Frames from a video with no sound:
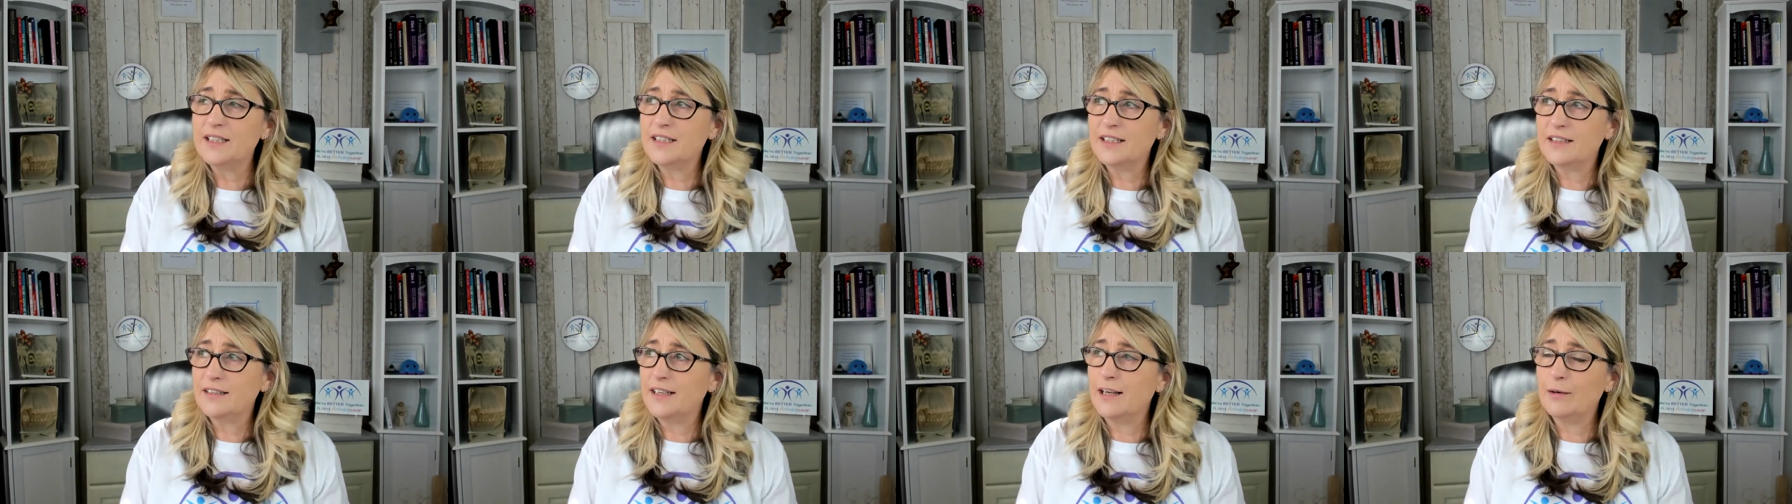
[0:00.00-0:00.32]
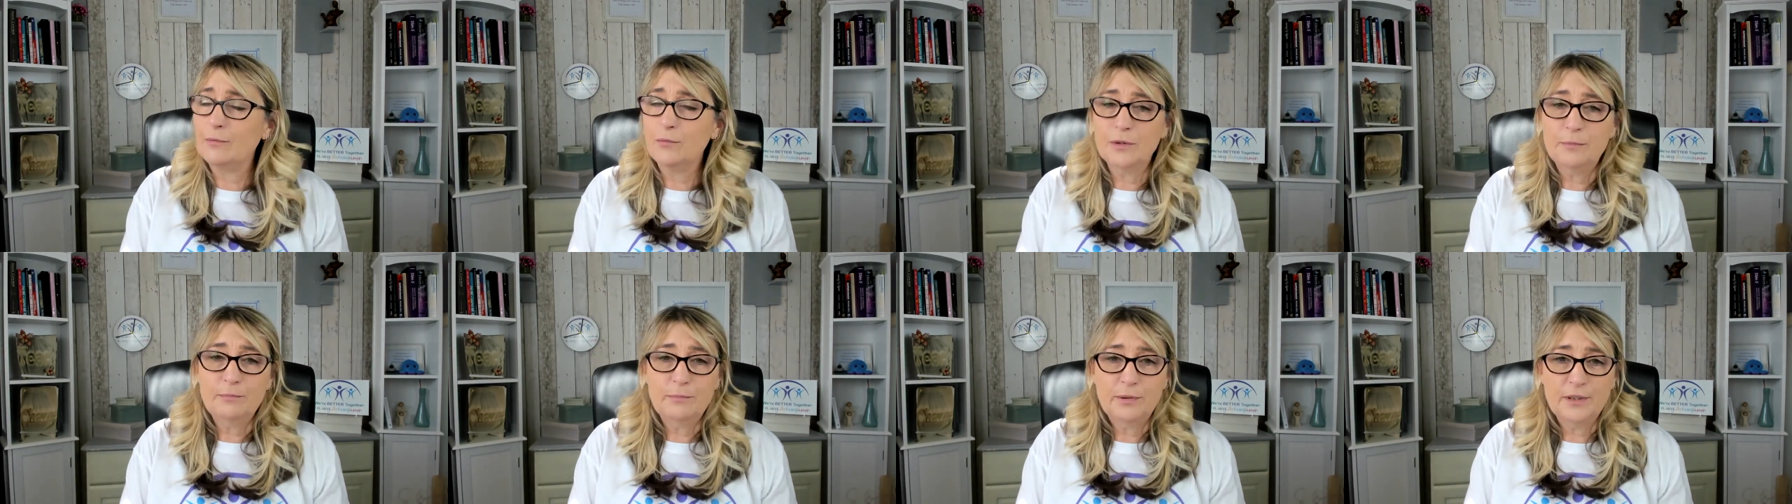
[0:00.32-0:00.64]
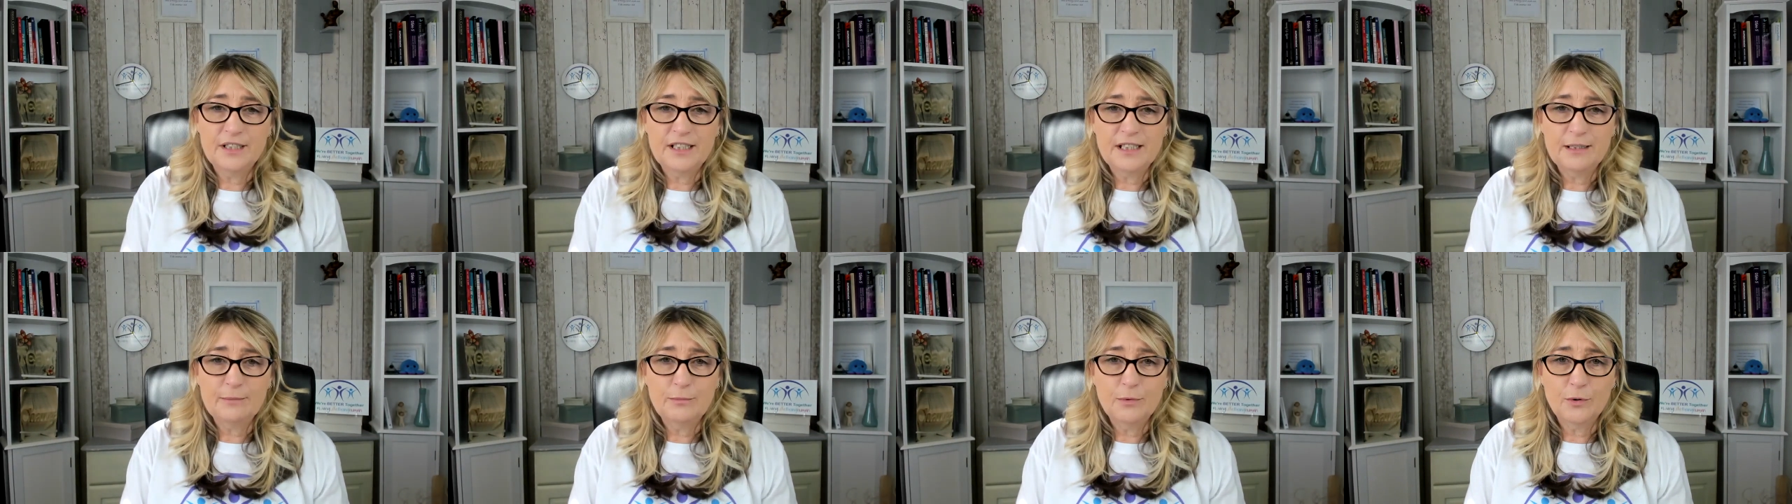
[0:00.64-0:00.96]
and that would
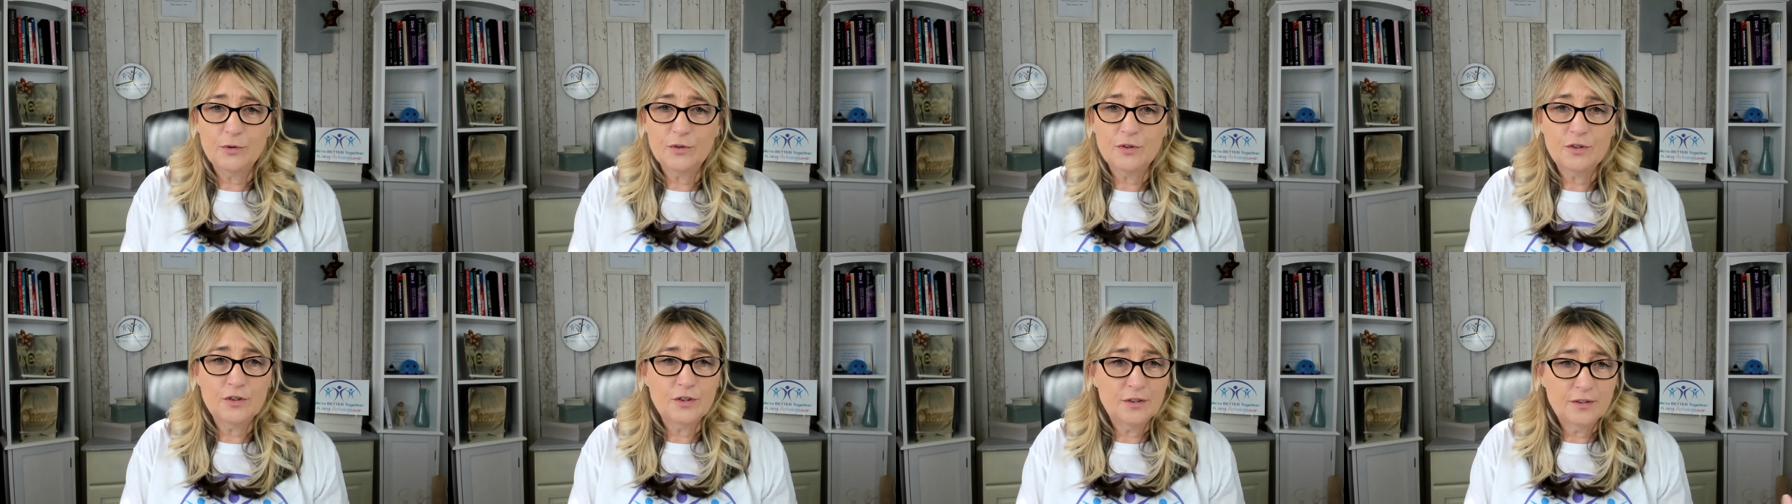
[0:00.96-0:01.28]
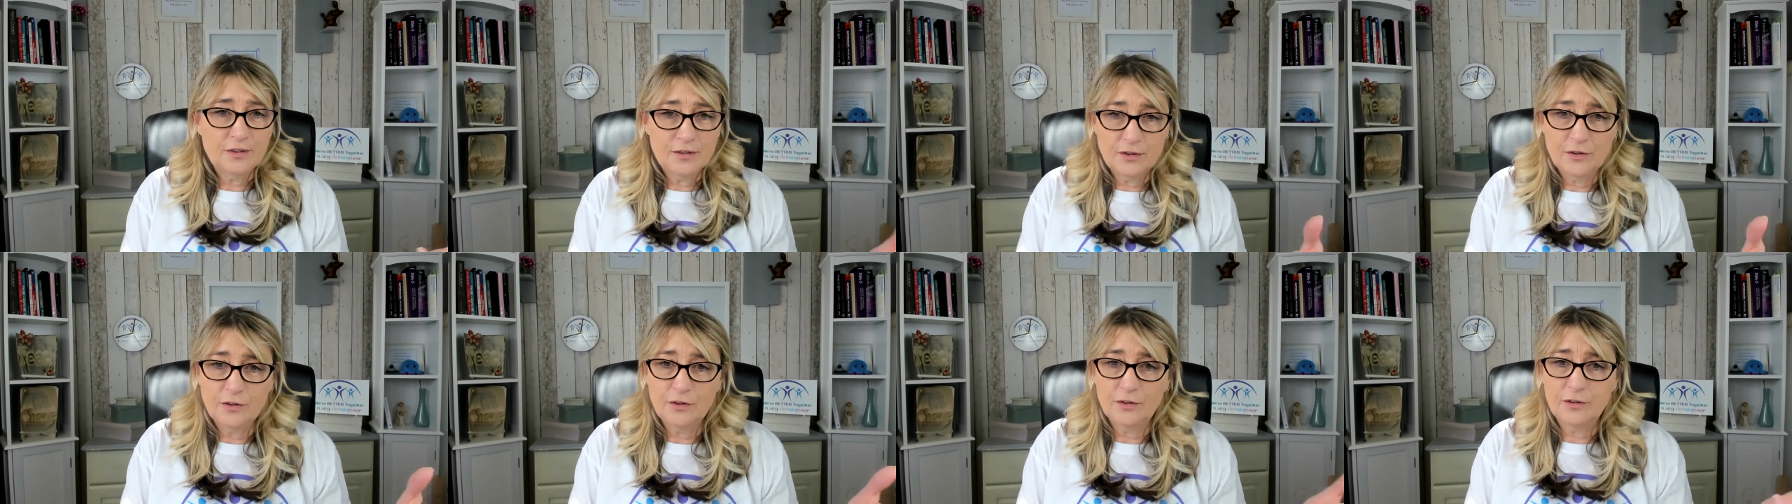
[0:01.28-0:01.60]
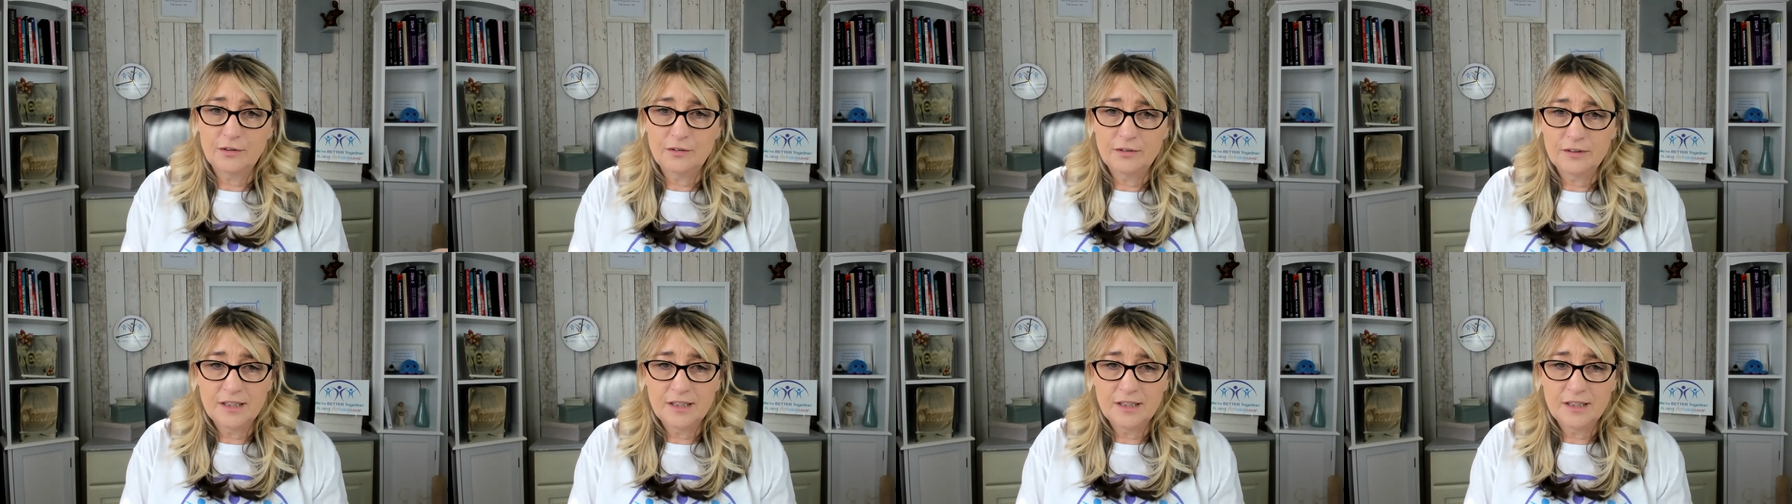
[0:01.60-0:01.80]
pretty much, you know,